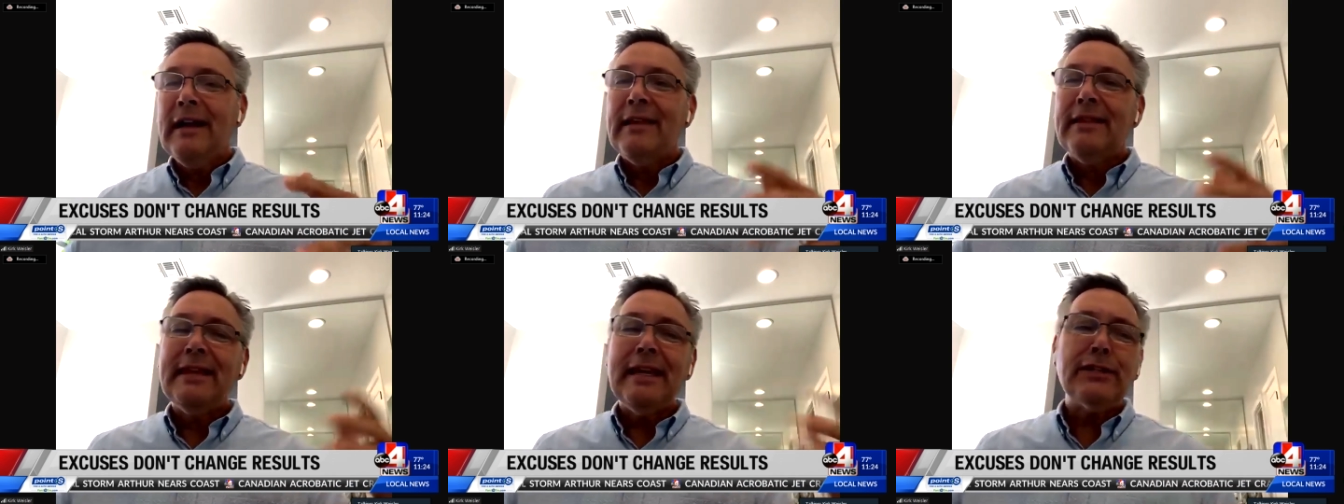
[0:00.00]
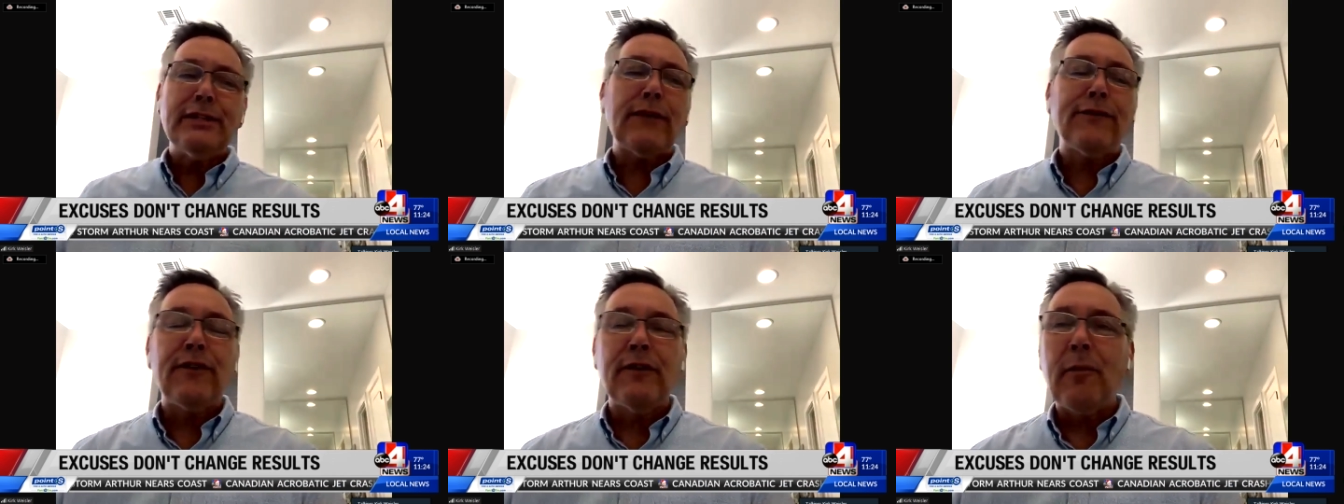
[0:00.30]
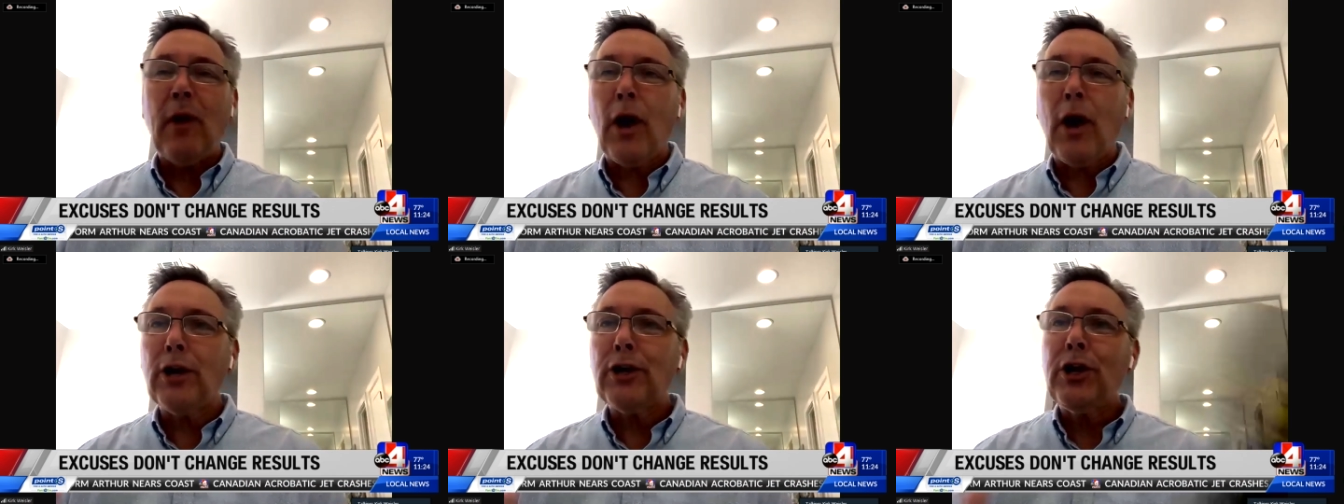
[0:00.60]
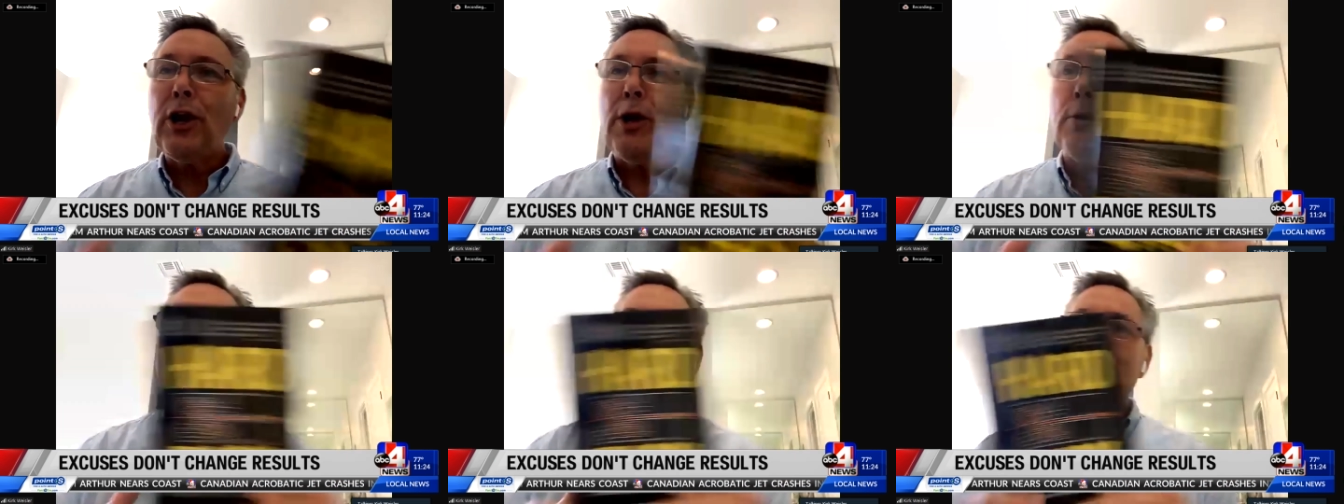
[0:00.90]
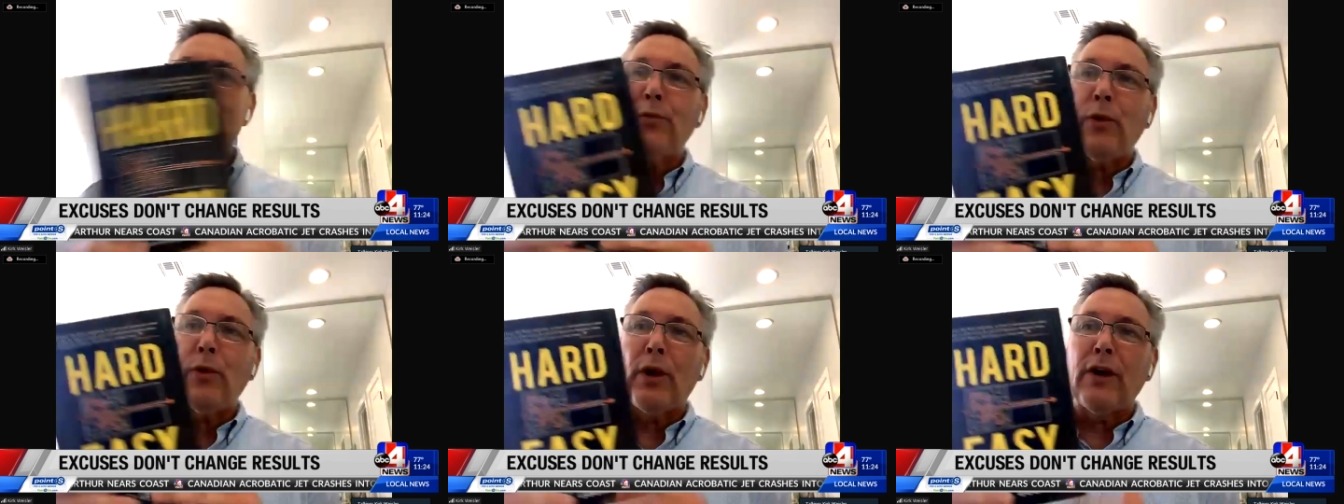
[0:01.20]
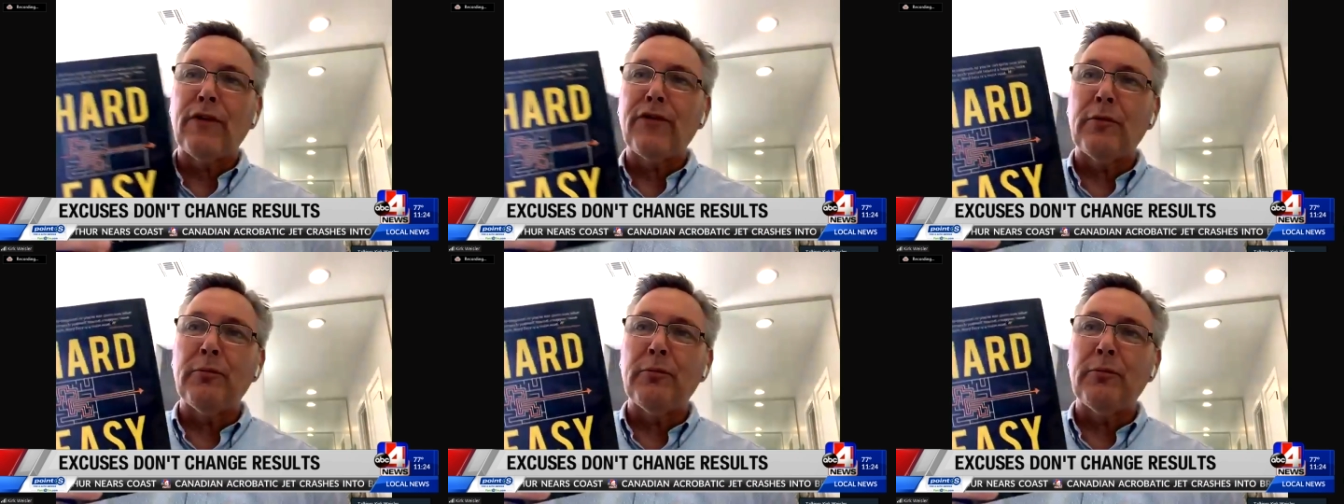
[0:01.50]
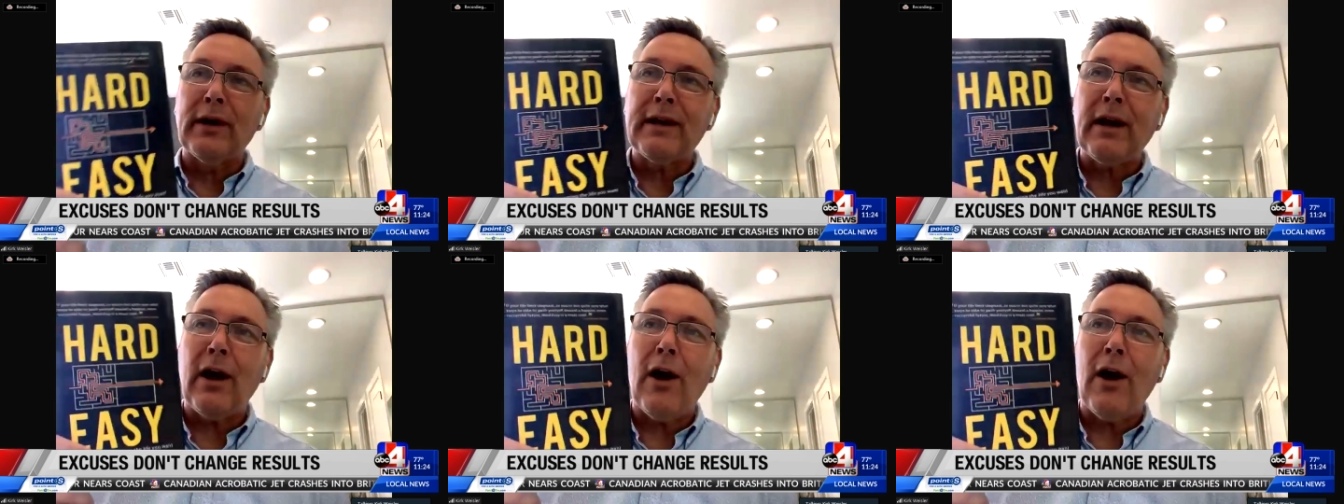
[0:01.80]
These are from Art Coombs' wonderful book,
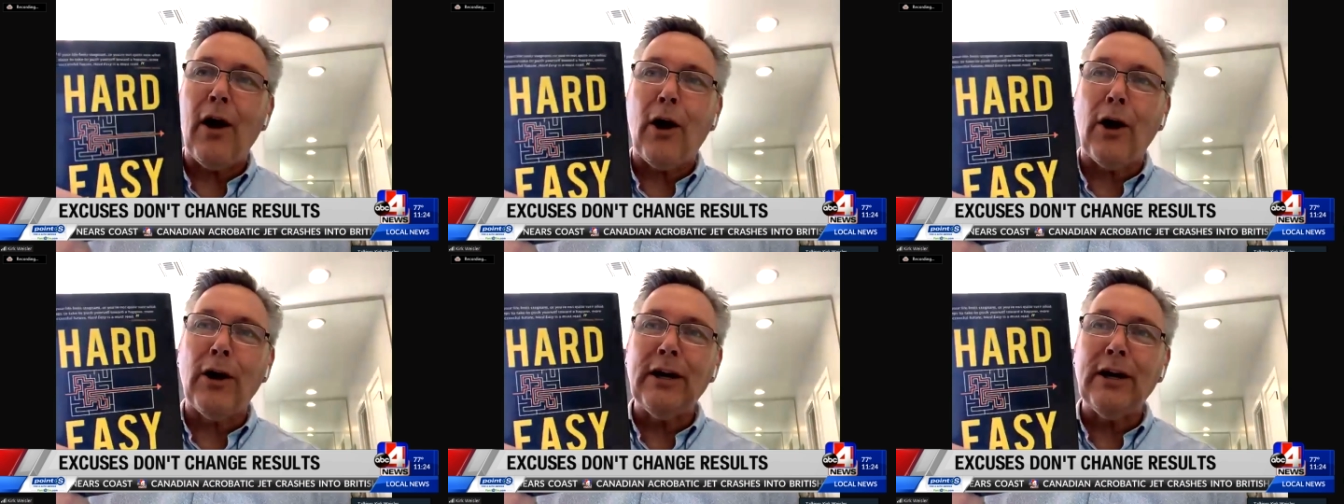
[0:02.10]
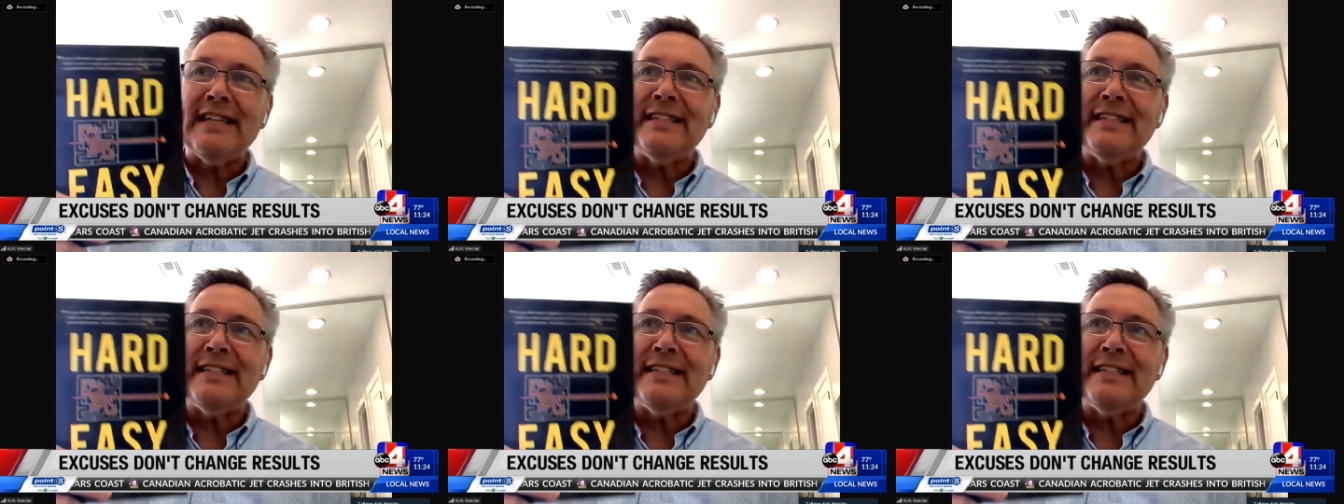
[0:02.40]
Hard Easy,